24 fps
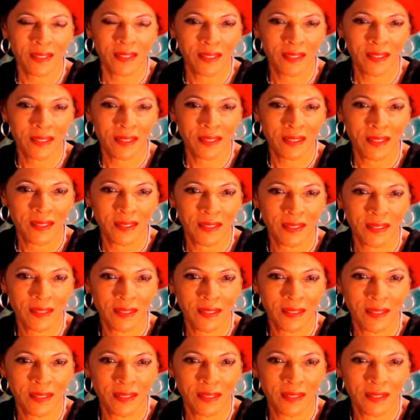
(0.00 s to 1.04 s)

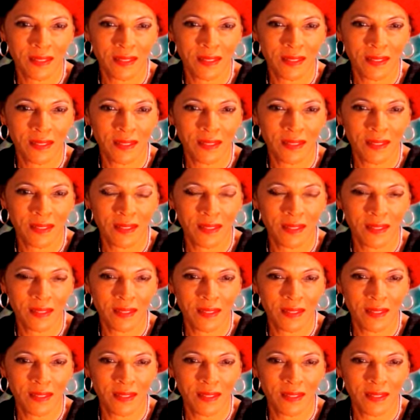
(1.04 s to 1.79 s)
[no speech]